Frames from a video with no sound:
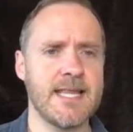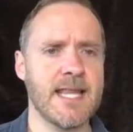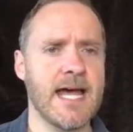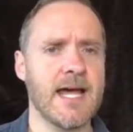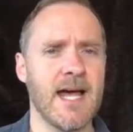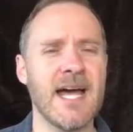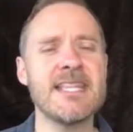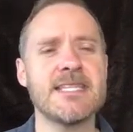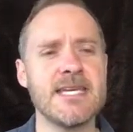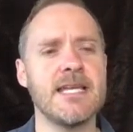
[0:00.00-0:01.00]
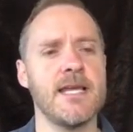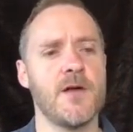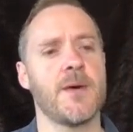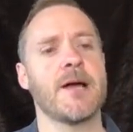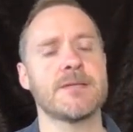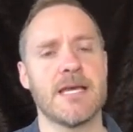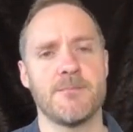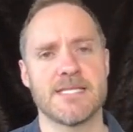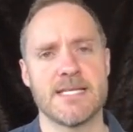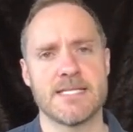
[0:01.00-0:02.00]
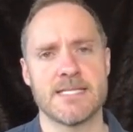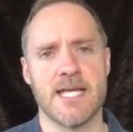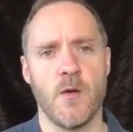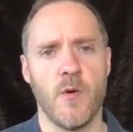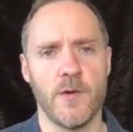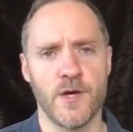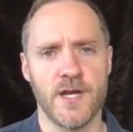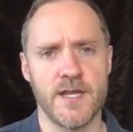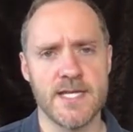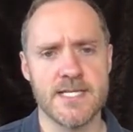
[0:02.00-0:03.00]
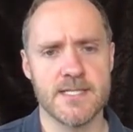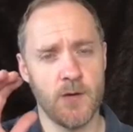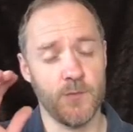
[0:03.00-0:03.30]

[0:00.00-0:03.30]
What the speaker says: that ideally around 10% discount when we're looking at these